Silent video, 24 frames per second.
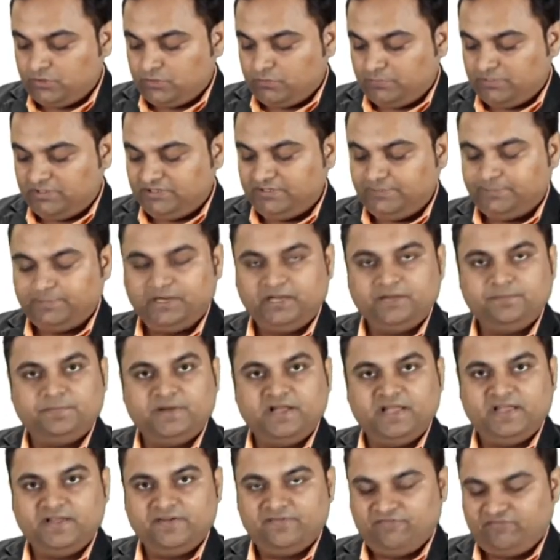multiplied
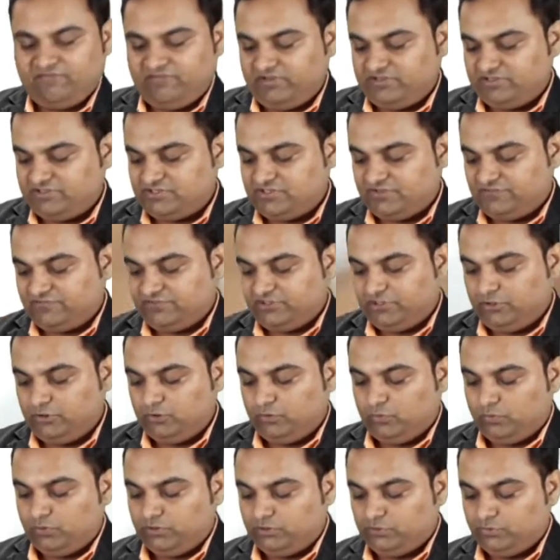by F, when shifted
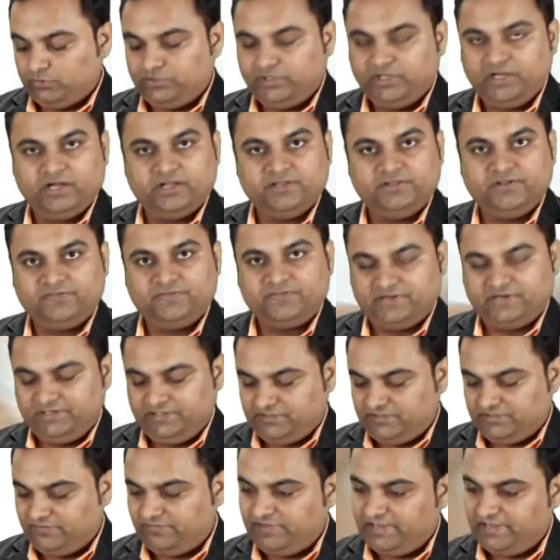over to the other
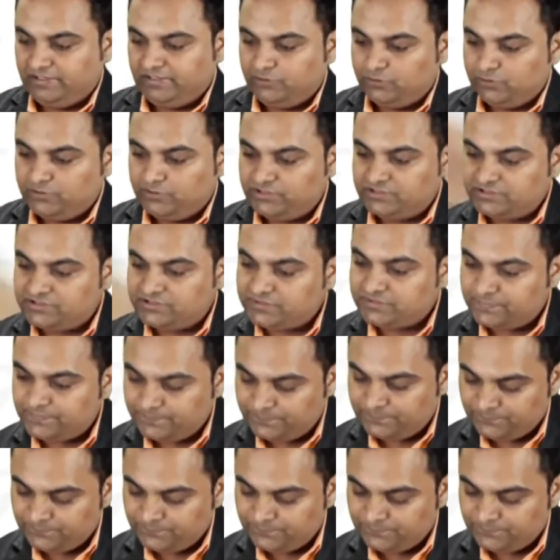side, the value is